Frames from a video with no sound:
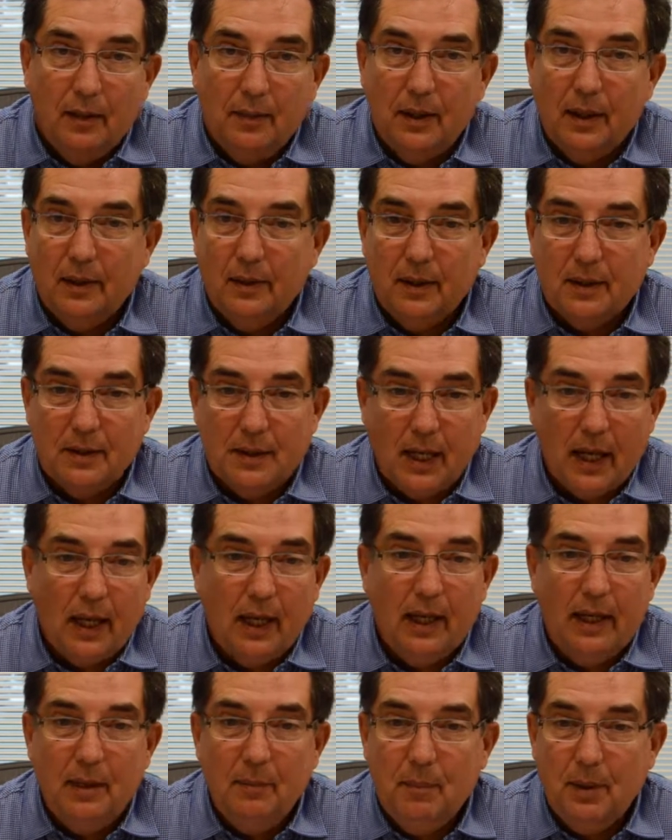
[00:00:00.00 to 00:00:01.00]
then the
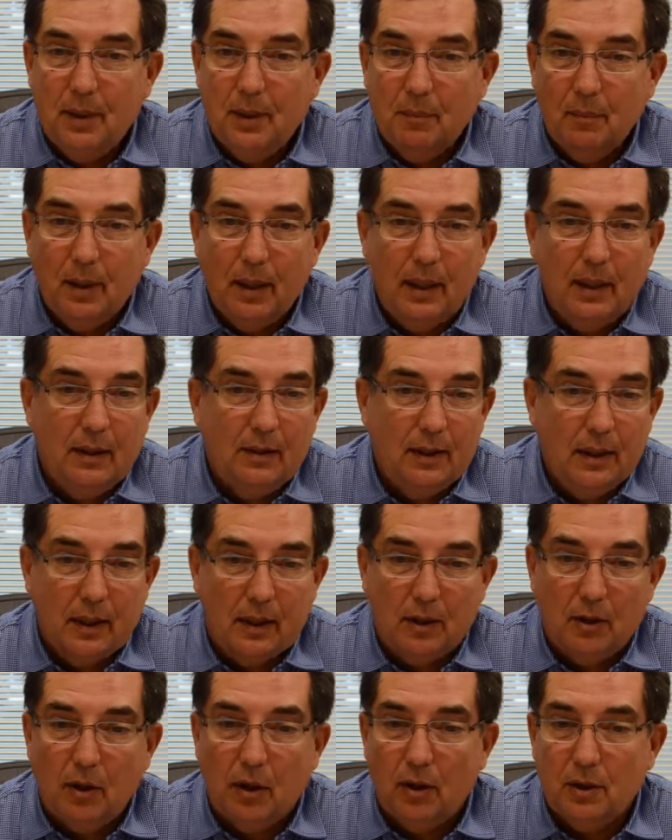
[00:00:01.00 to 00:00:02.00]
time and the money that
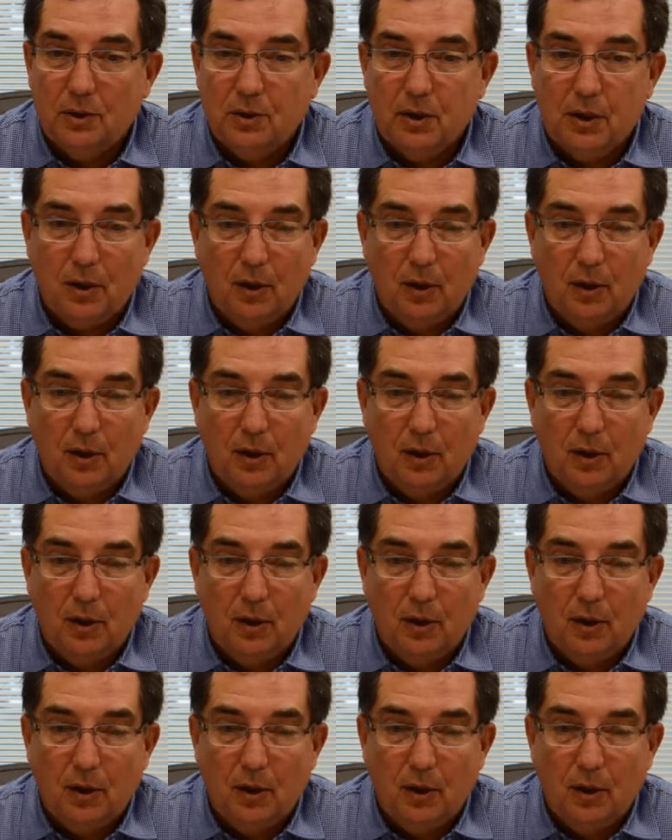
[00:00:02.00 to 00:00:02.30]
it cost